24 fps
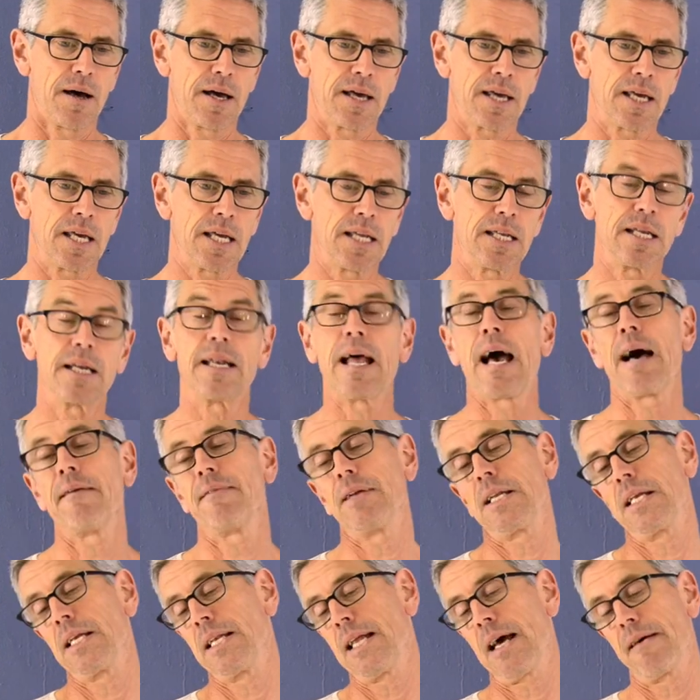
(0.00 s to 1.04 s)
he didn't have
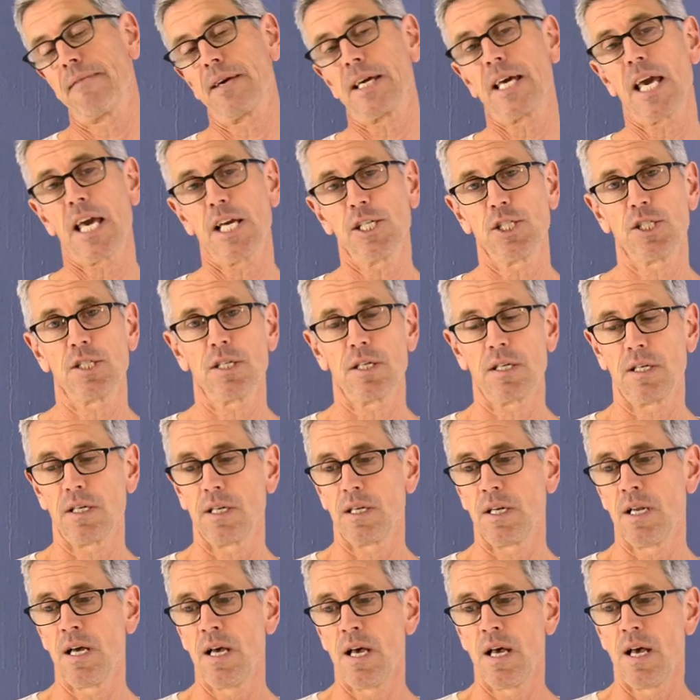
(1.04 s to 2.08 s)
any
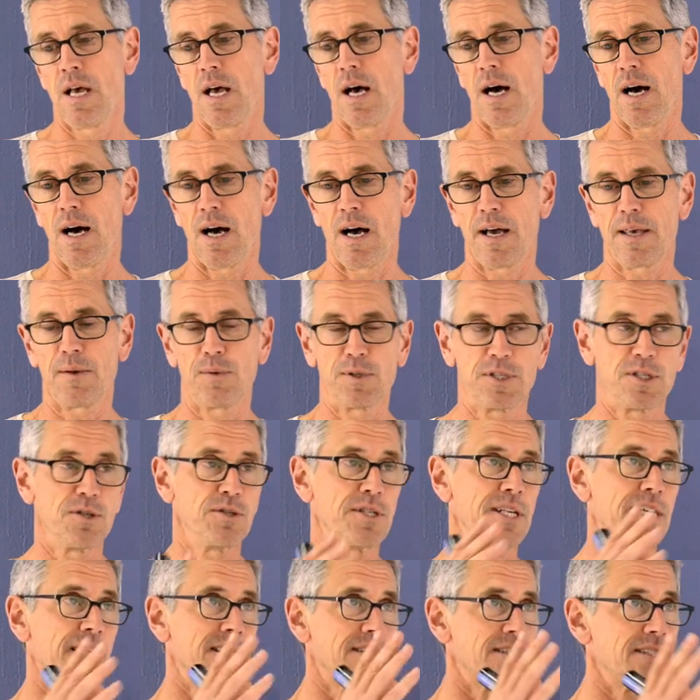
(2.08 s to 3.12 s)
navigation. He was
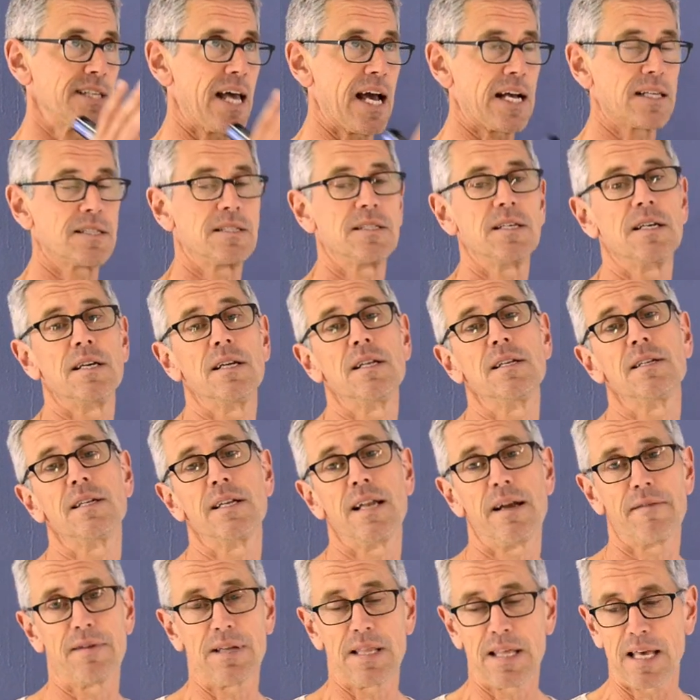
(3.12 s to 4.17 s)
using a sextant and
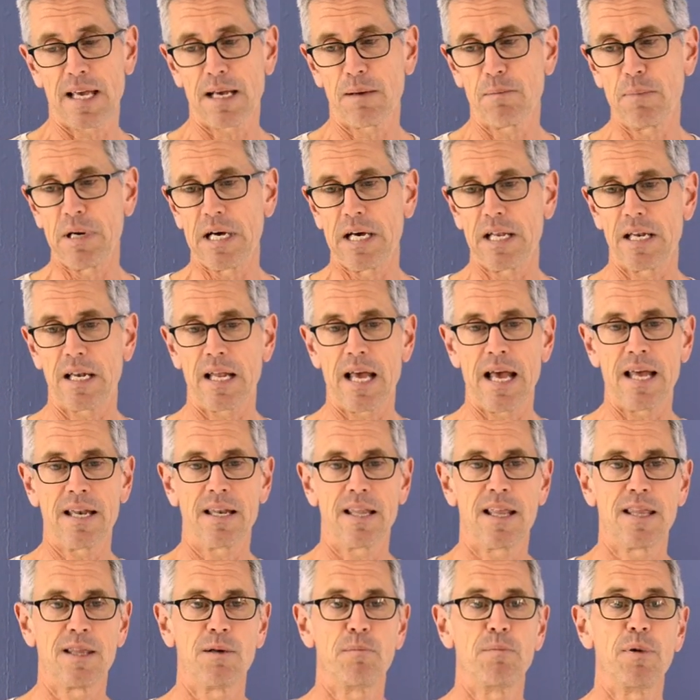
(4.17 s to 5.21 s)
everything,
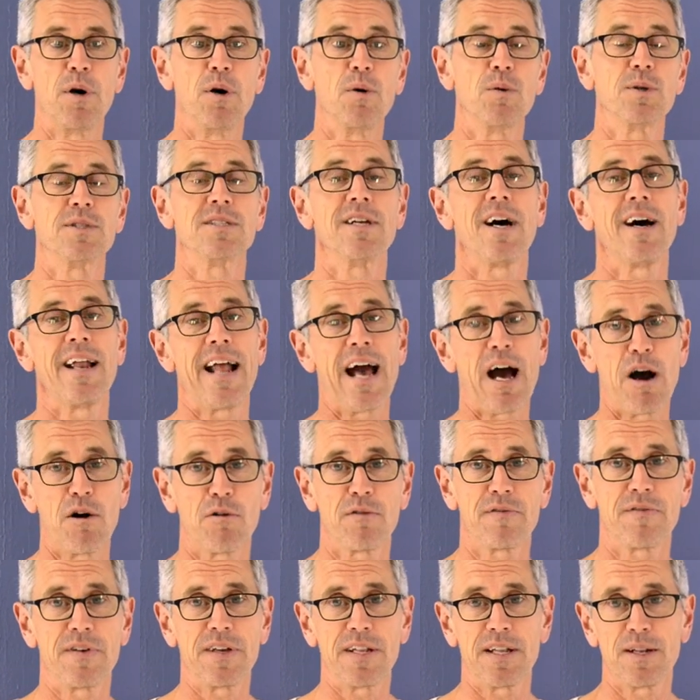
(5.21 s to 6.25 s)
and the boat was not
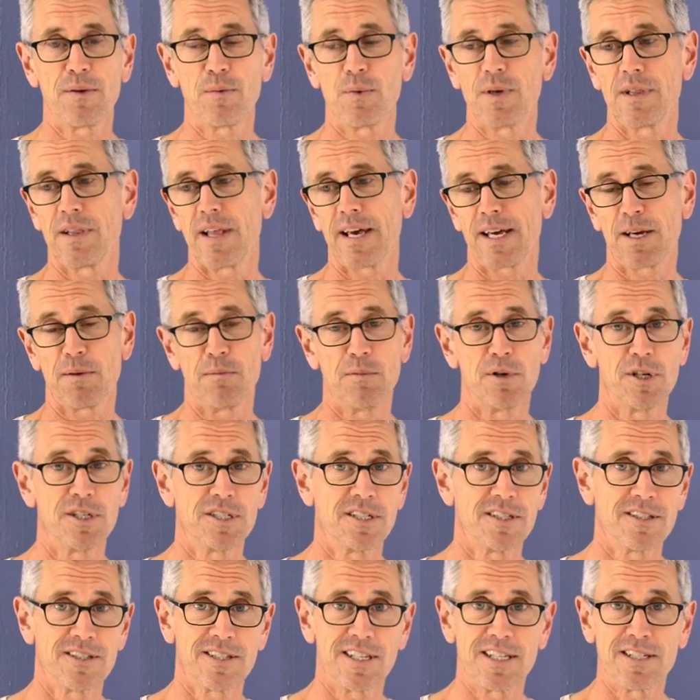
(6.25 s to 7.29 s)
outfitted with like
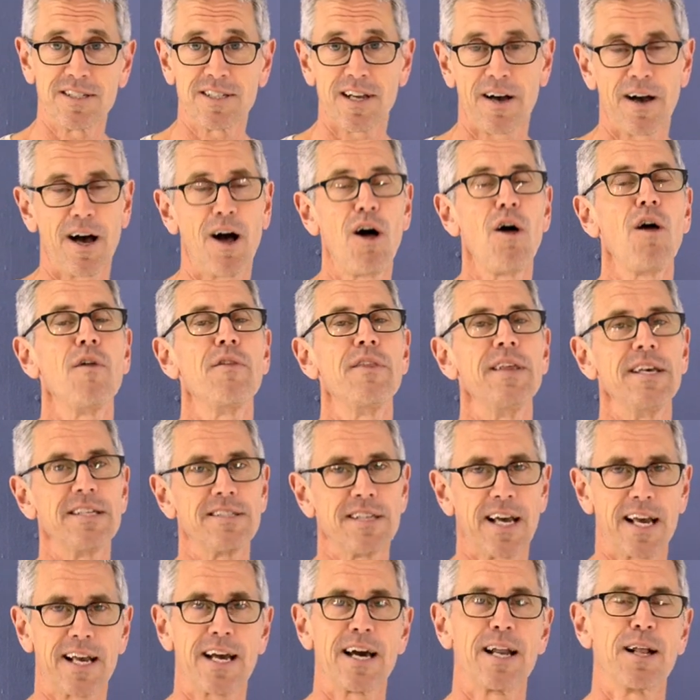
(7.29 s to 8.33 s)
emergency style. All of
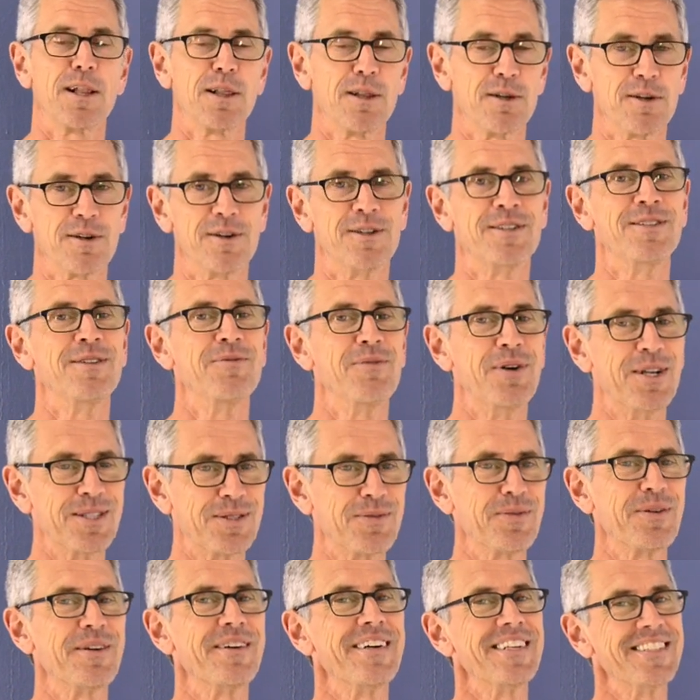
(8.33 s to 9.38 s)
this I kind of learned
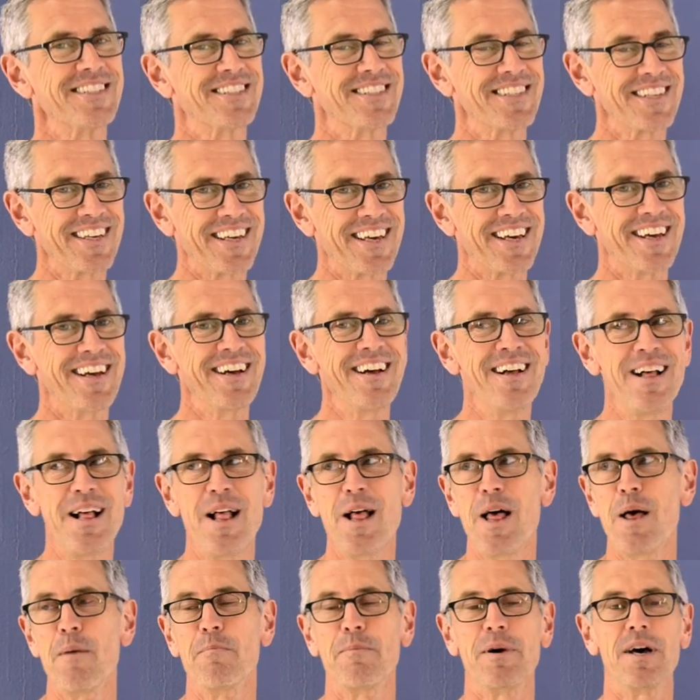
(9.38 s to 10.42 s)
once we were at sea.
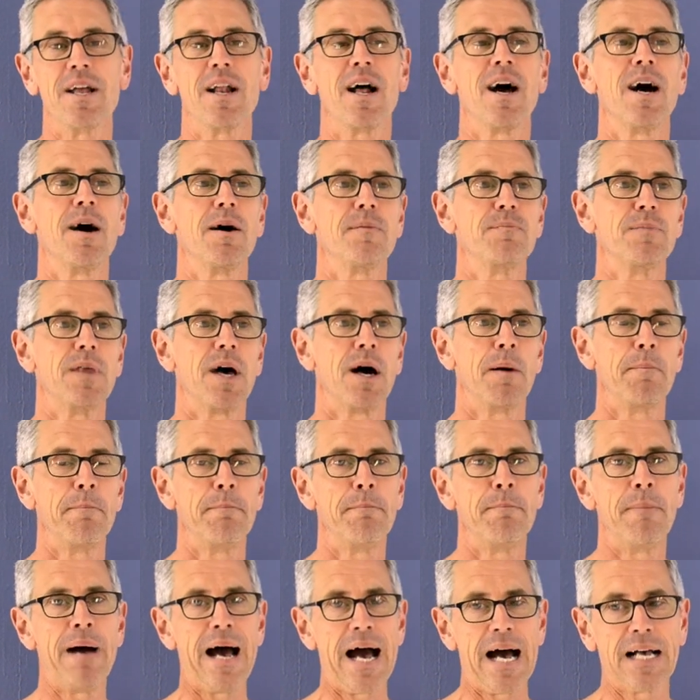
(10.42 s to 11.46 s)
But a
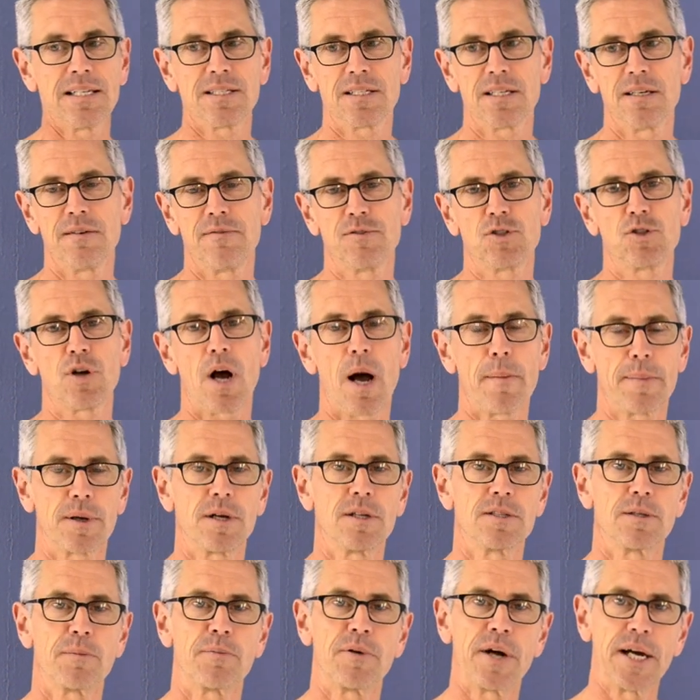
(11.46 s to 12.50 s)
massive
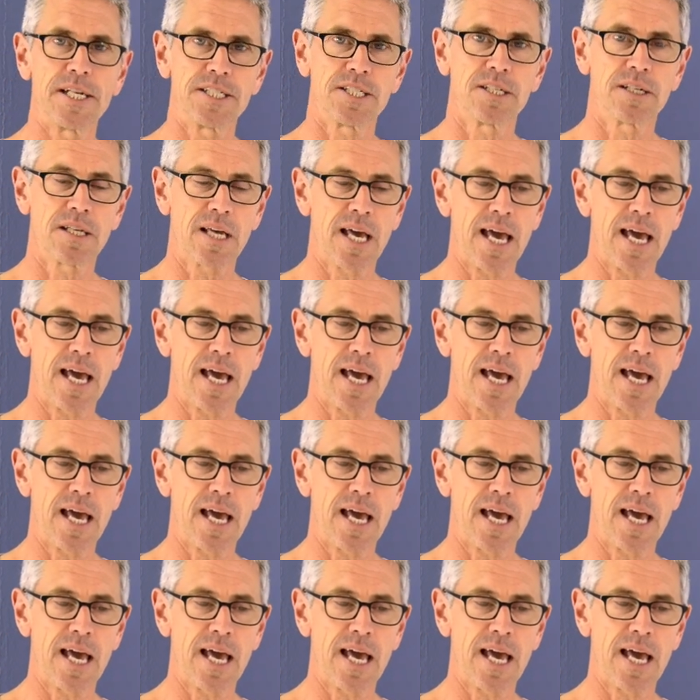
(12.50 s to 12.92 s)
tropical depression